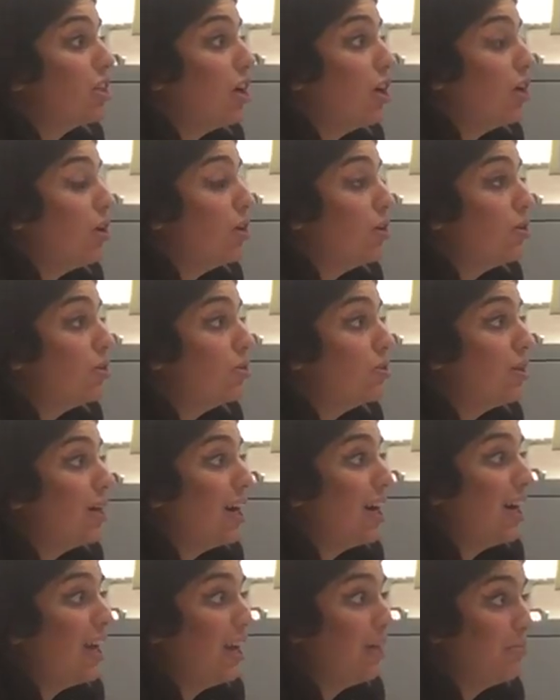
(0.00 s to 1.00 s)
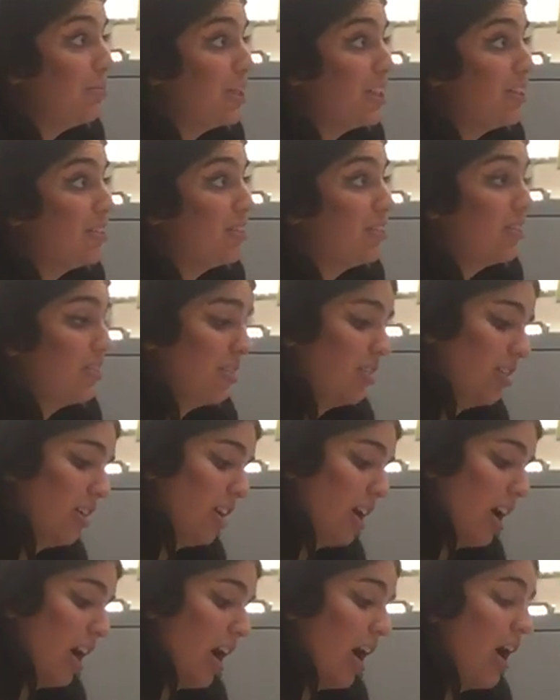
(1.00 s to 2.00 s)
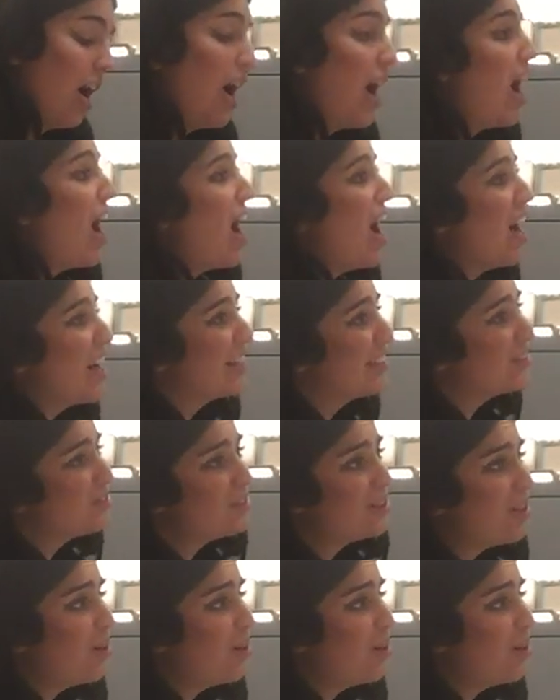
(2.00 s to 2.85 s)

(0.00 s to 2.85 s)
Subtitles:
So, I mean, I don't